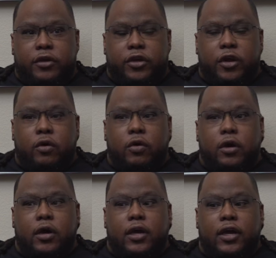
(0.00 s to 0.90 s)
You know,
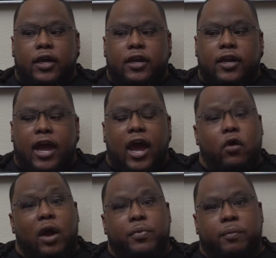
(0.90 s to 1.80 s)
and
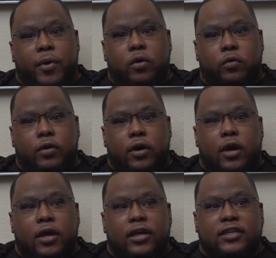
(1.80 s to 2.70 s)
how I promote
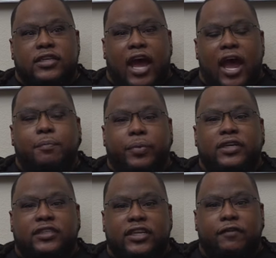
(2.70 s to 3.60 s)
is I
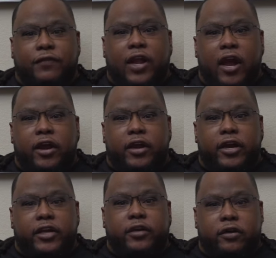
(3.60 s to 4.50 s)
push that flyer
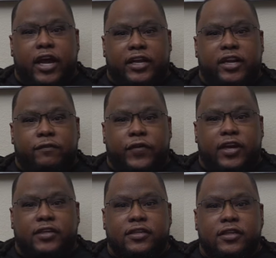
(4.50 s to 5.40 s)
in your goddamn face